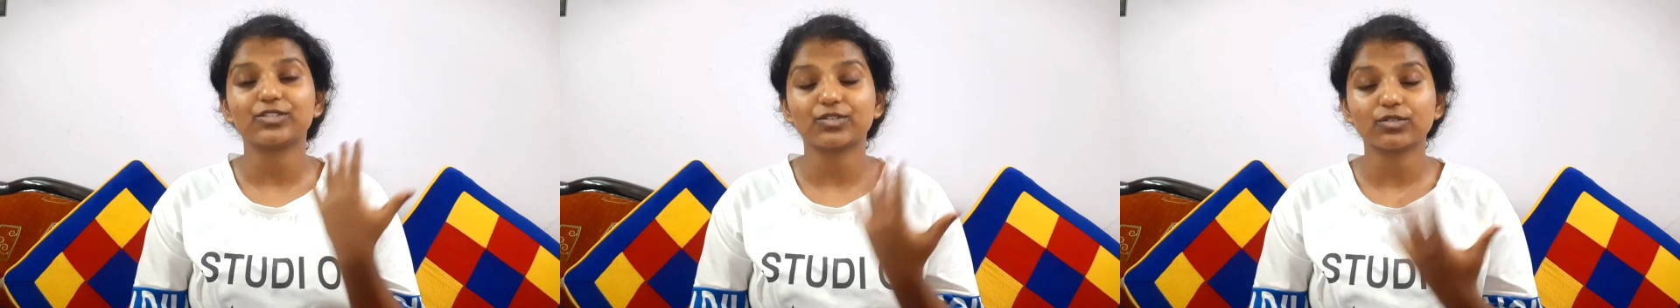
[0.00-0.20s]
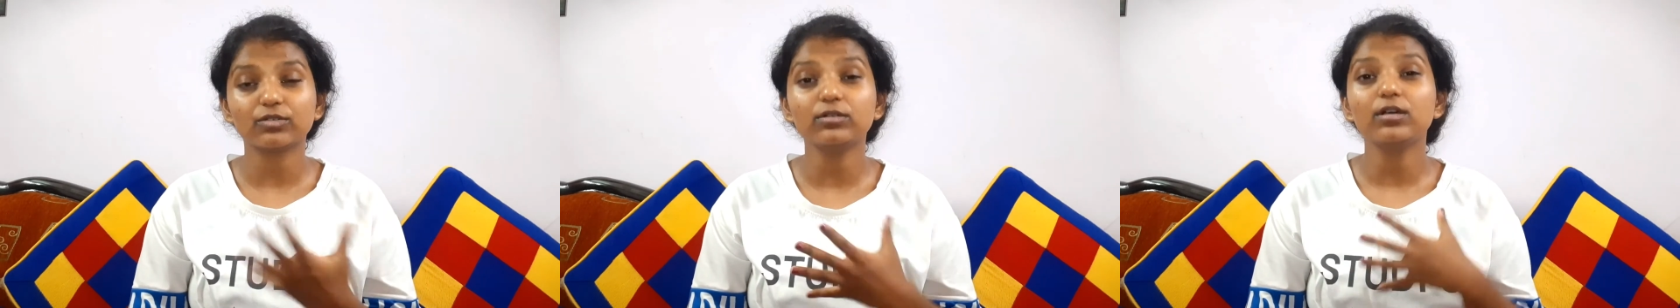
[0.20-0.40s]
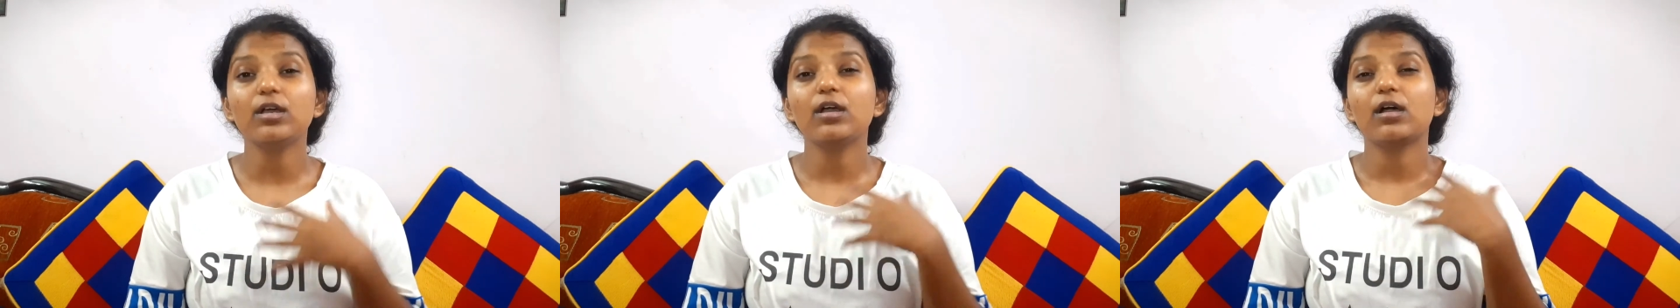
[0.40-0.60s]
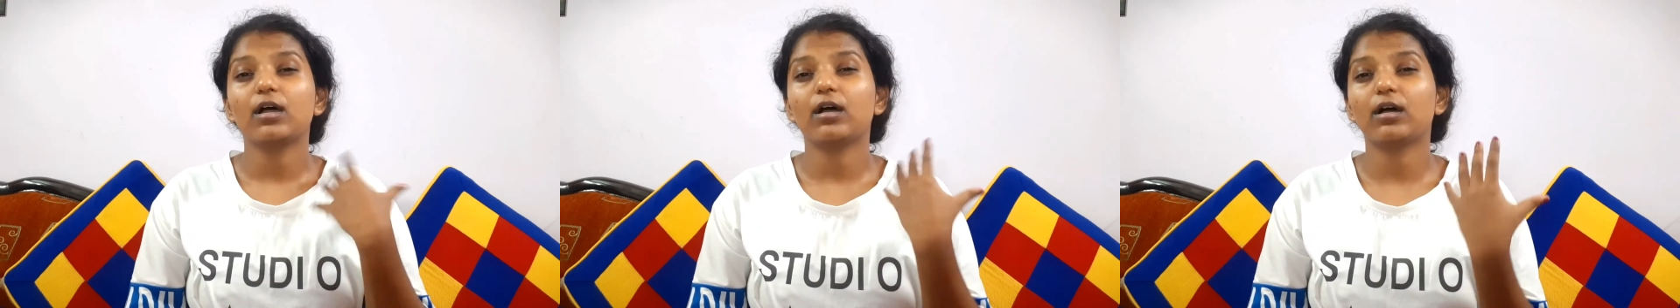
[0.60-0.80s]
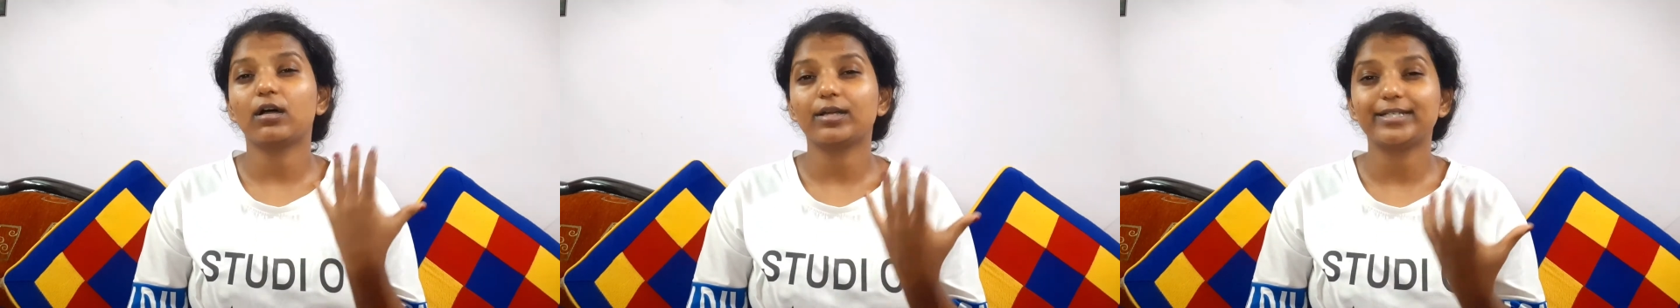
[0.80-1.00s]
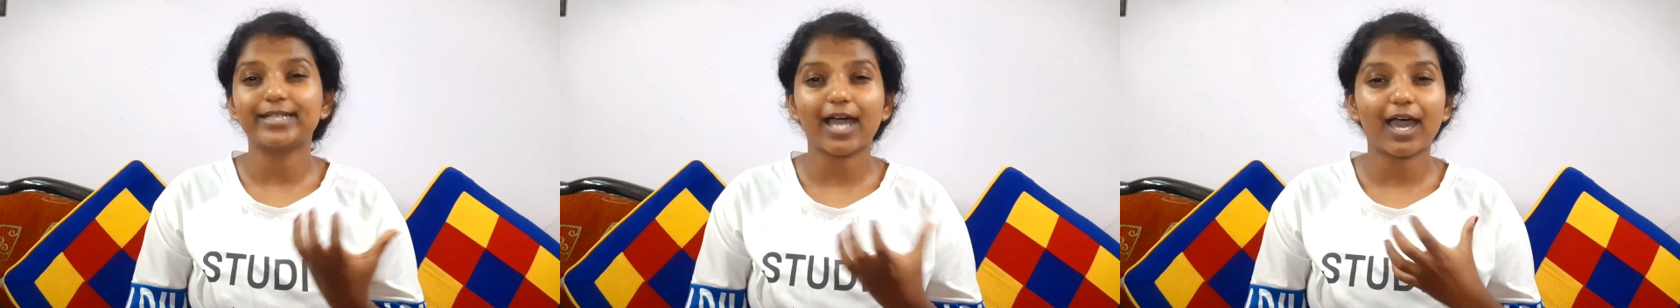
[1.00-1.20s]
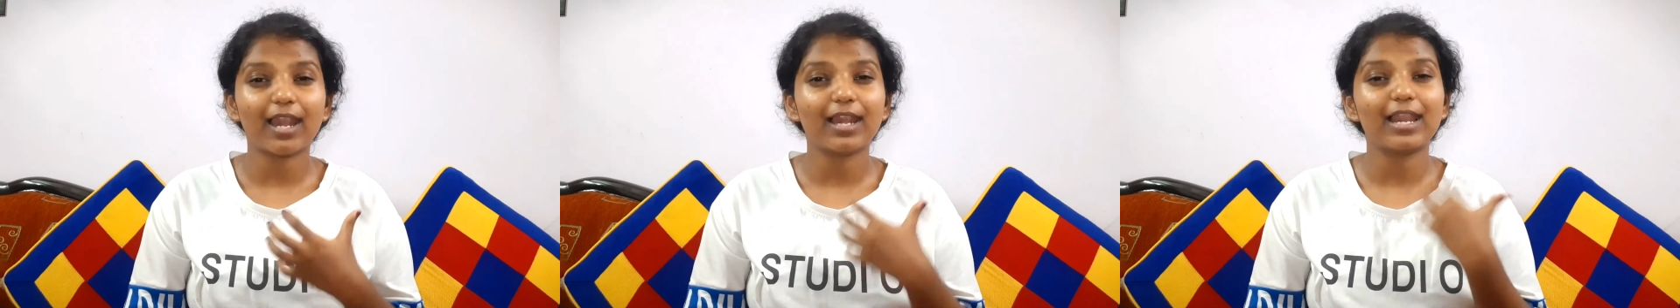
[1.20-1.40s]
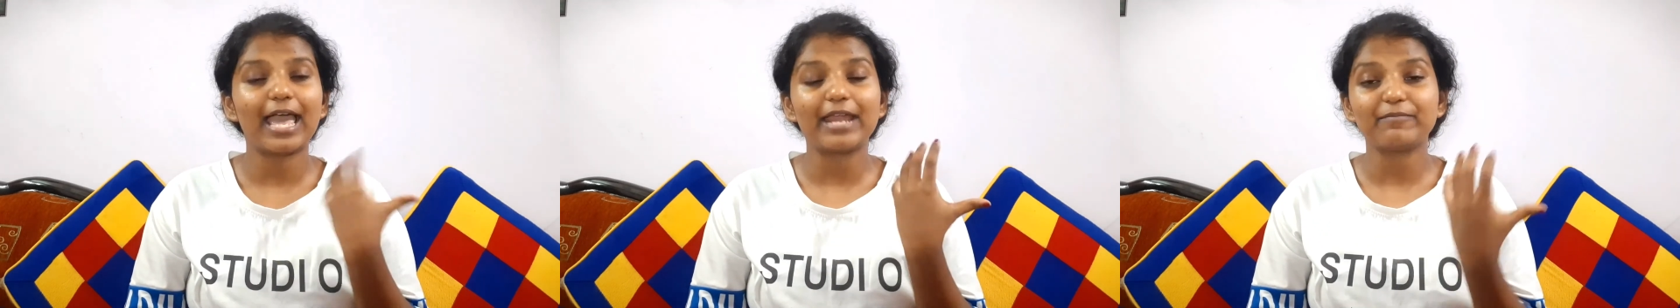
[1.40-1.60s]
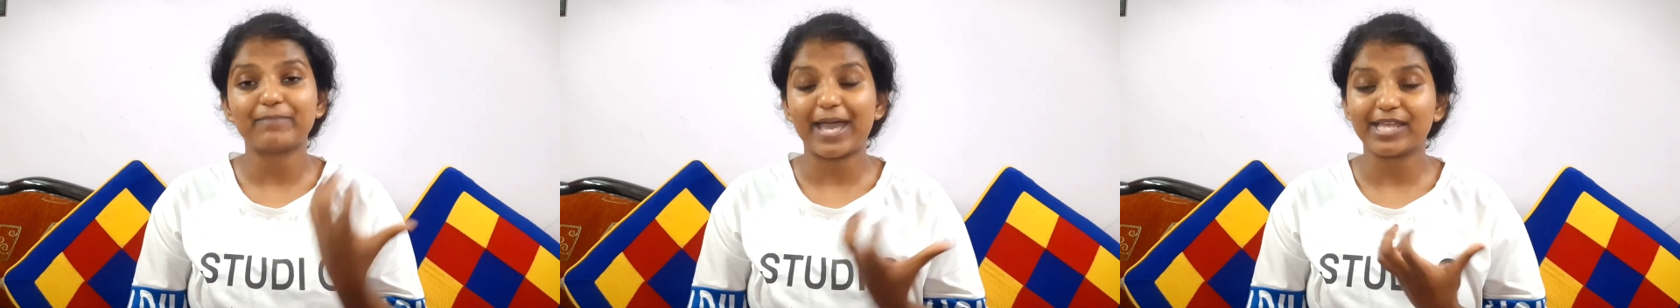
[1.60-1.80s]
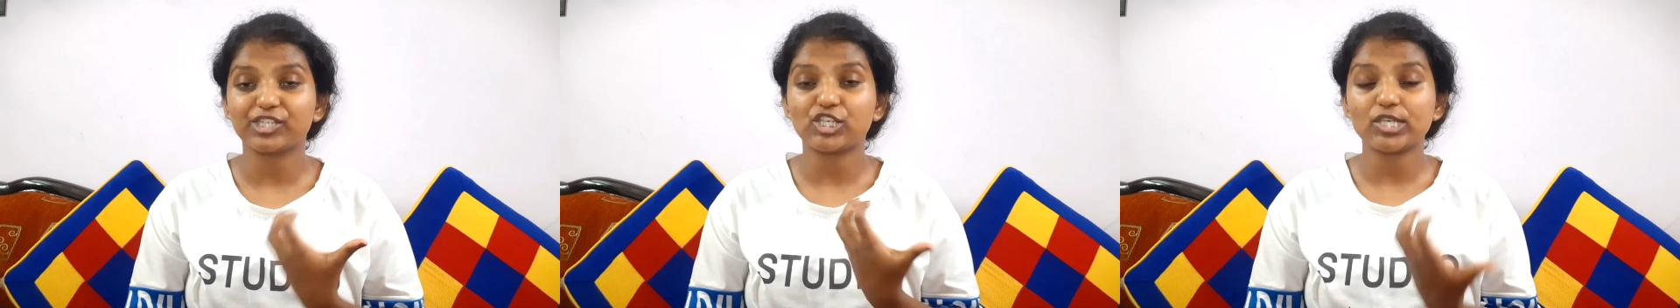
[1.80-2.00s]
dull and
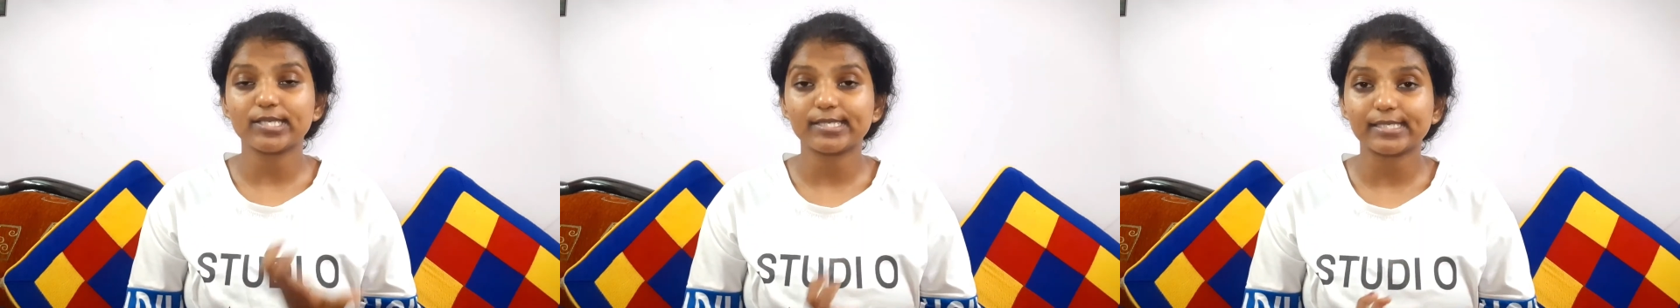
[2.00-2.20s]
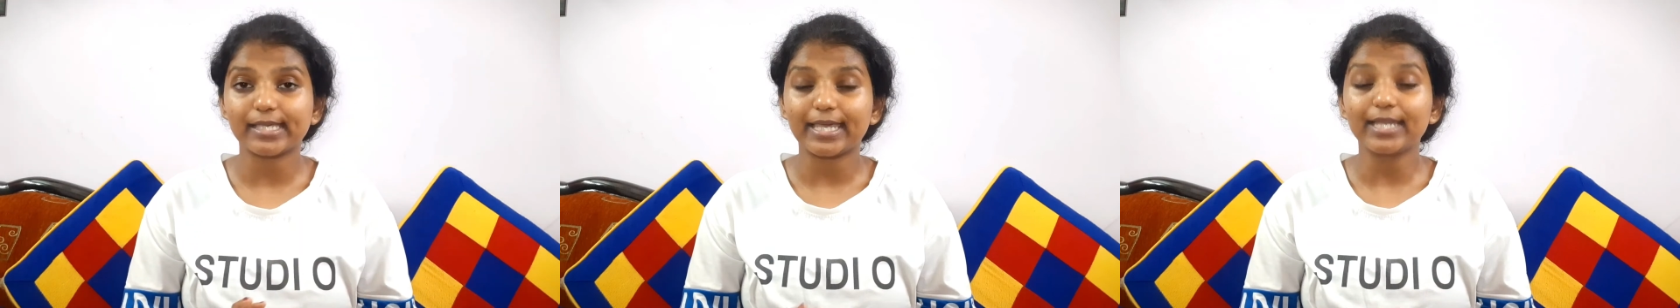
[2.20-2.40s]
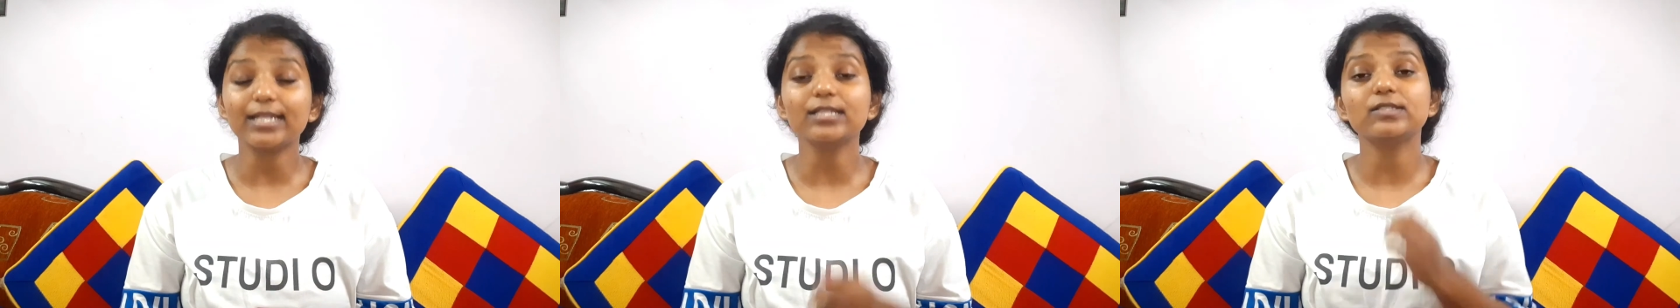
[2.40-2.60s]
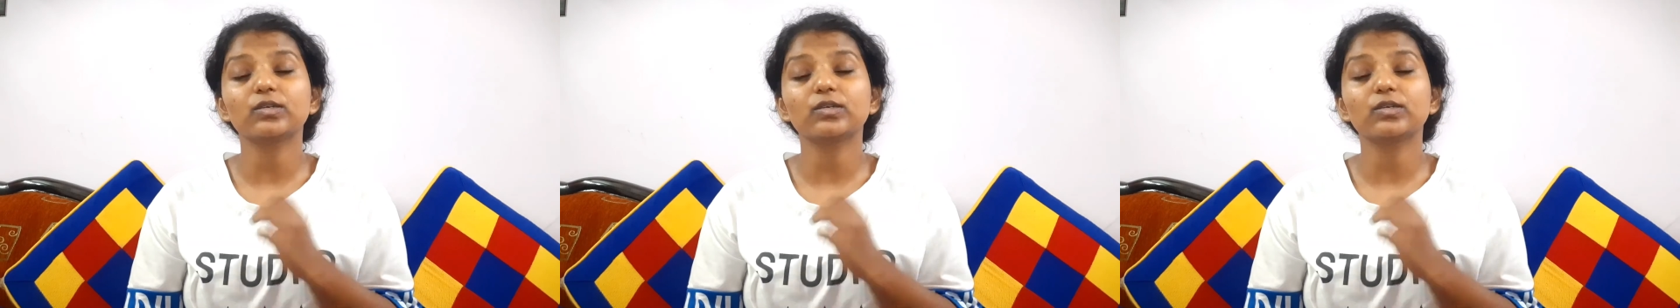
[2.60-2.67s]
patchy skin.